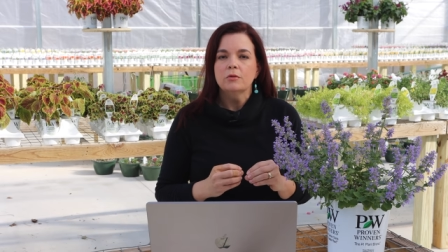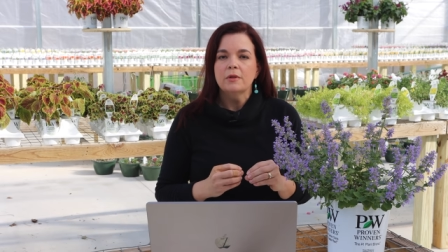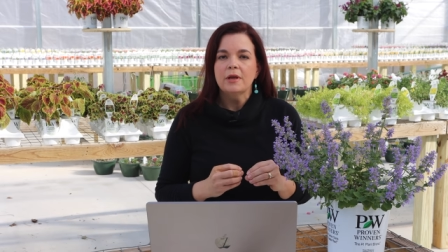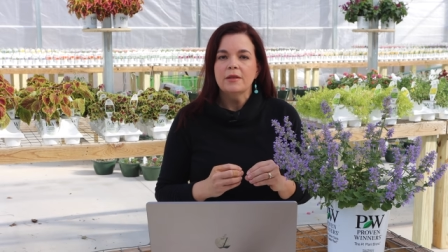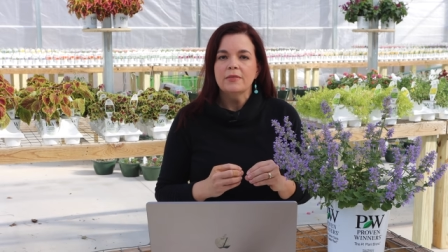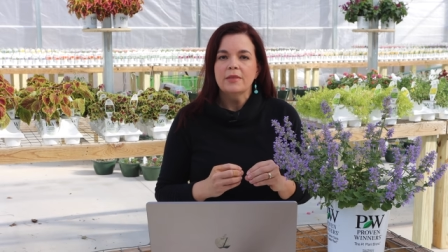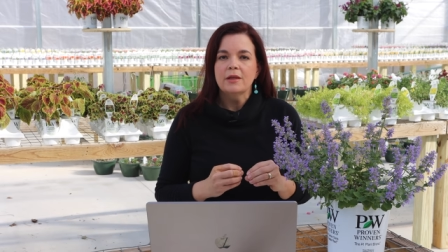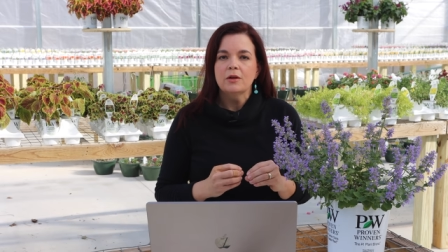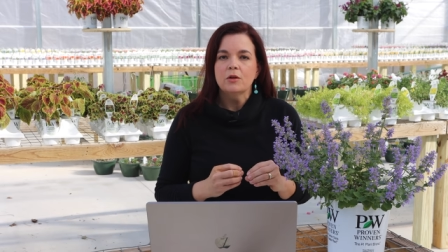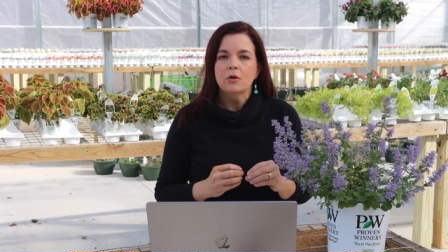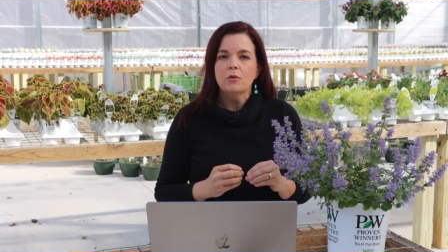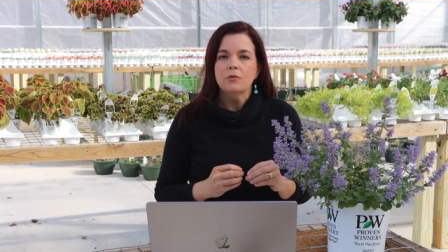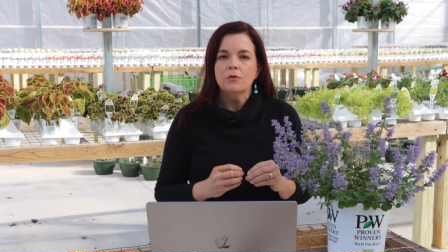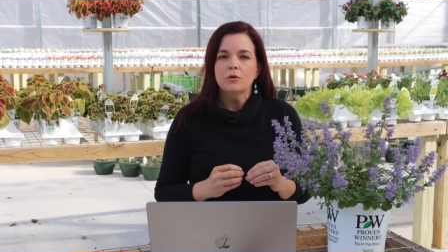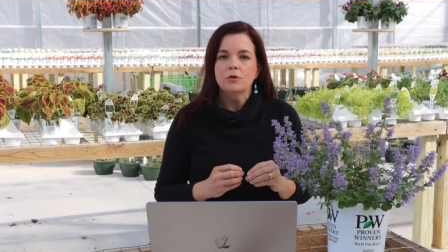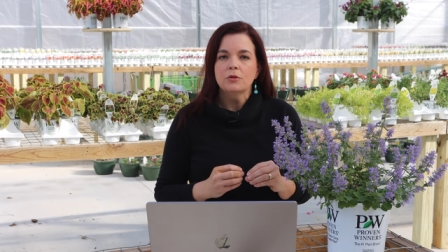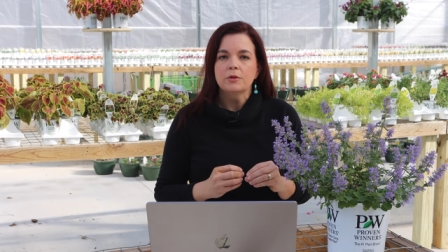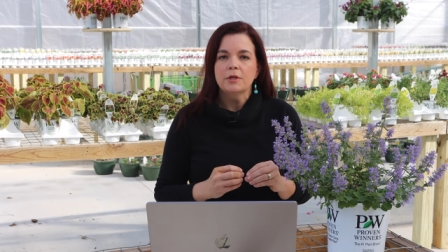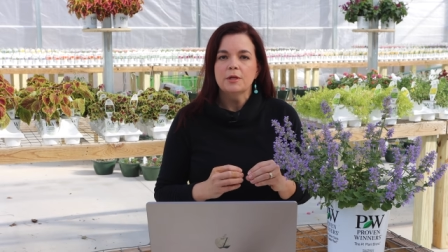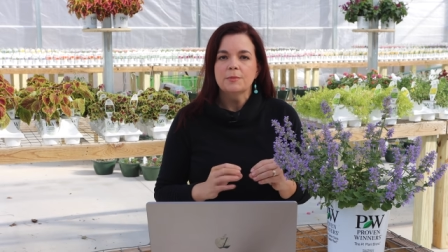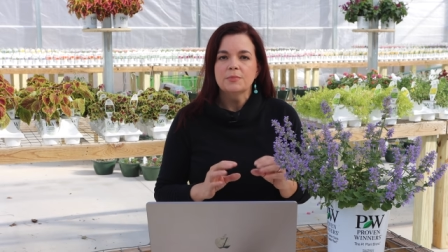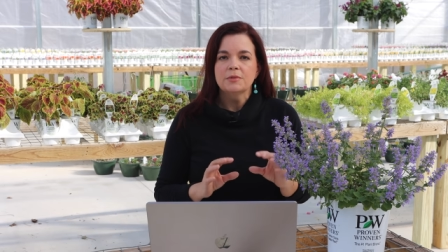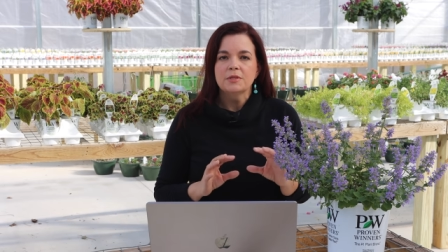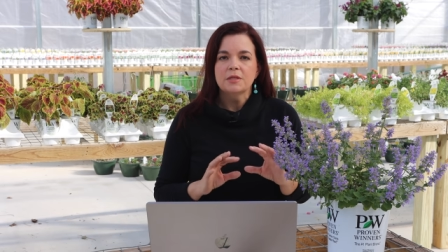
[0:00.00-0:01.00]
like that on their
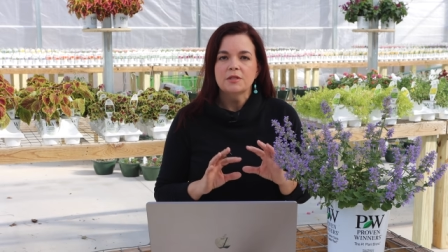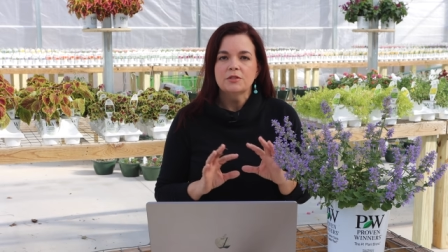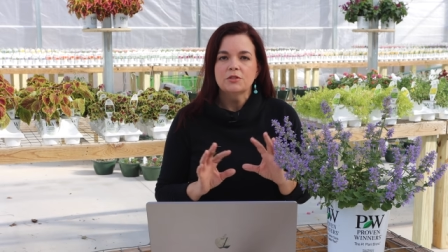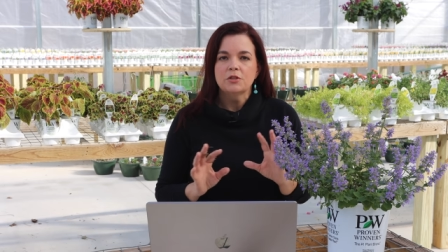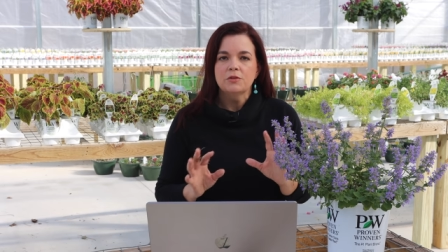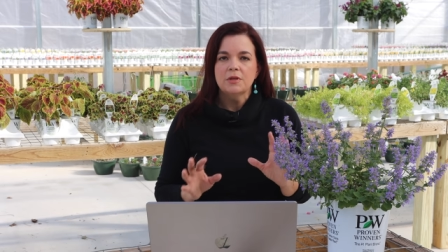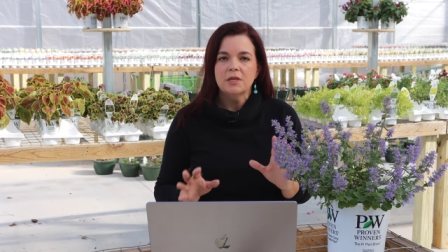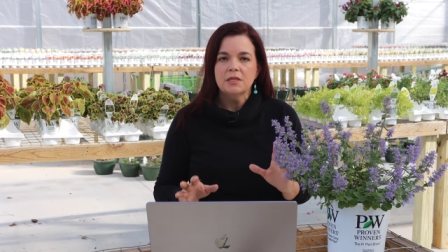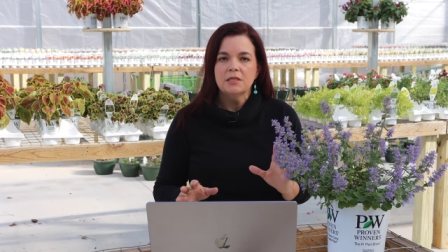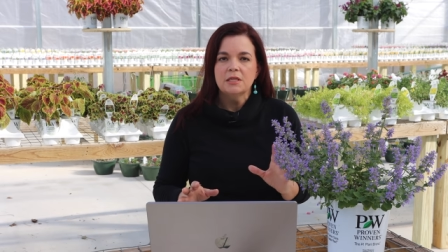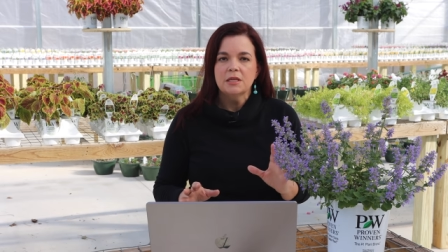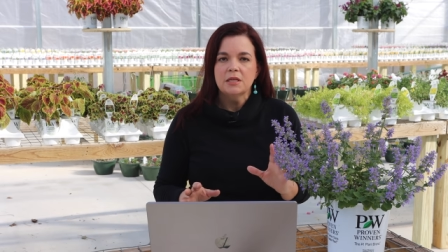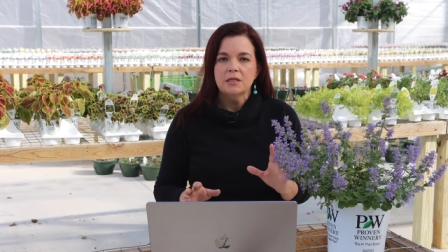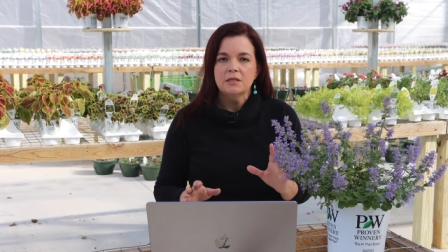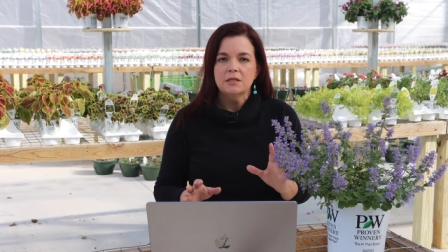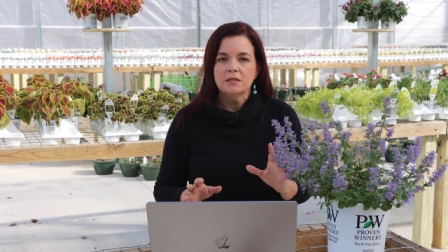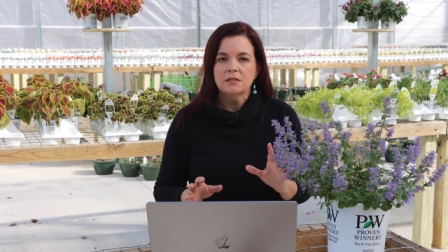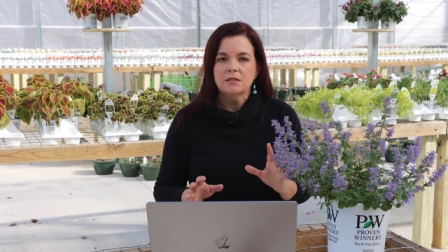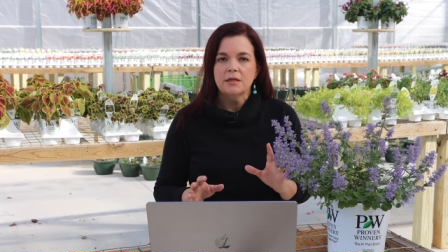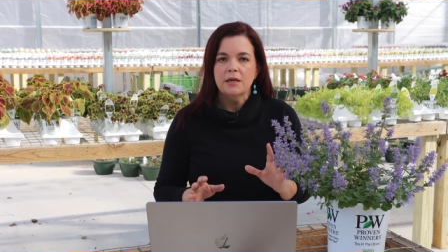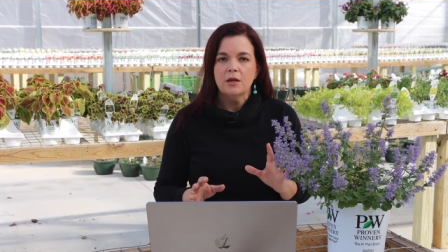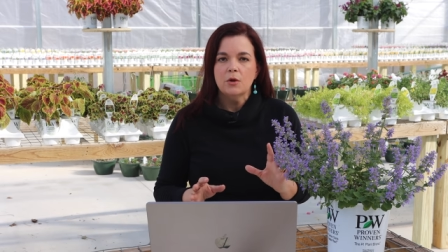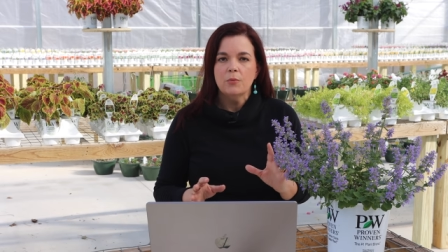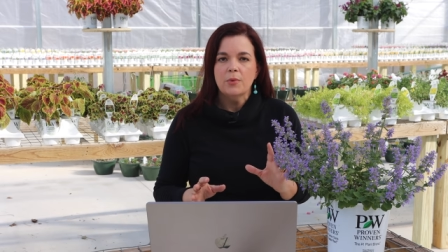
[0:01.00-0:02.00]
lips, and so they tend to
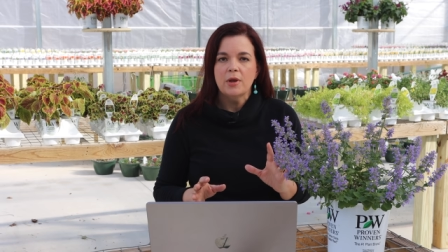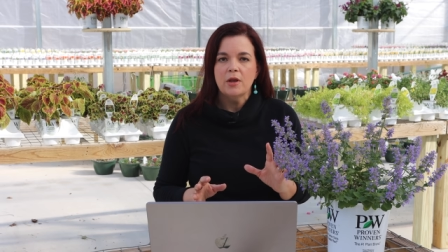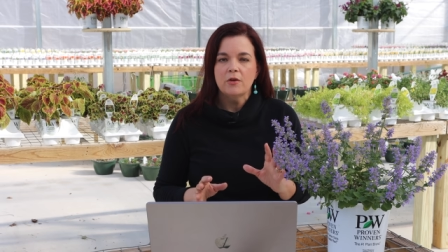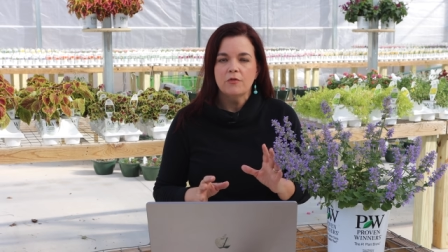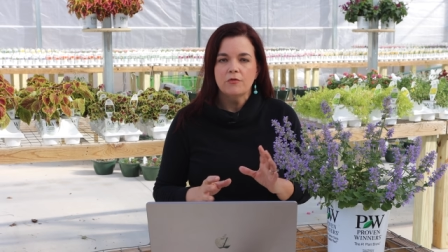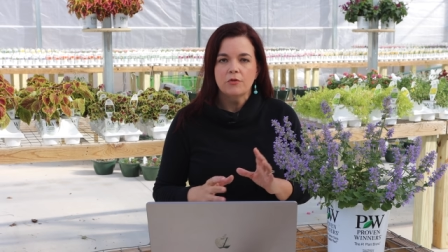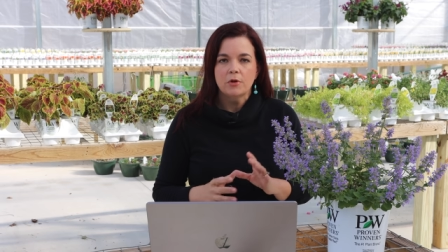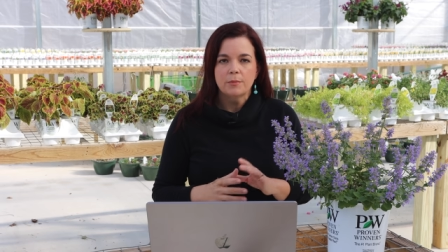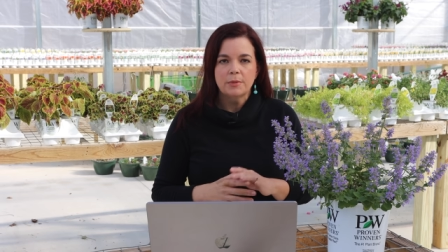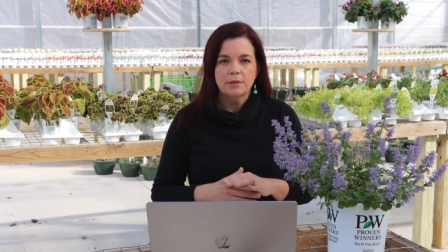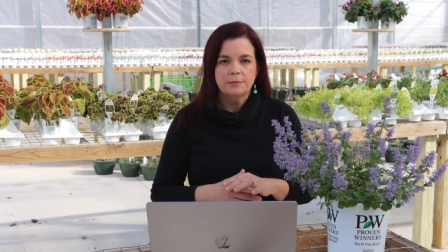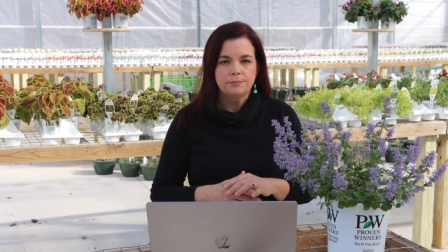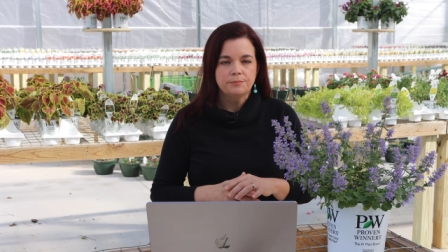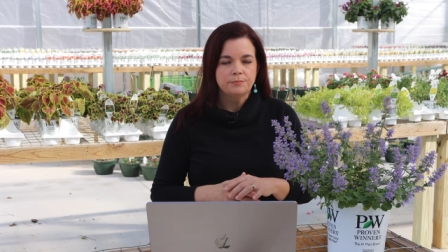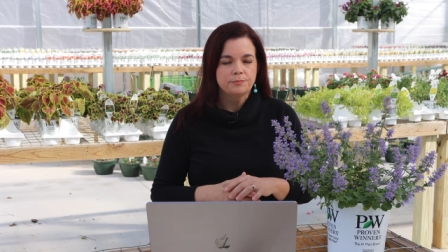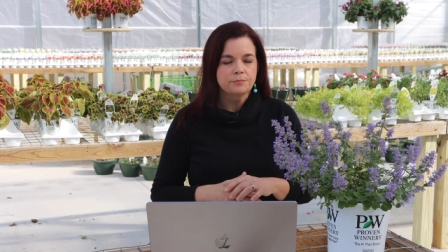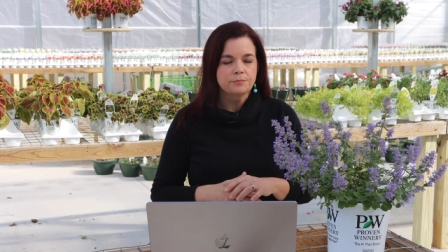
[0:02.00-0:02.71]
stay away from it.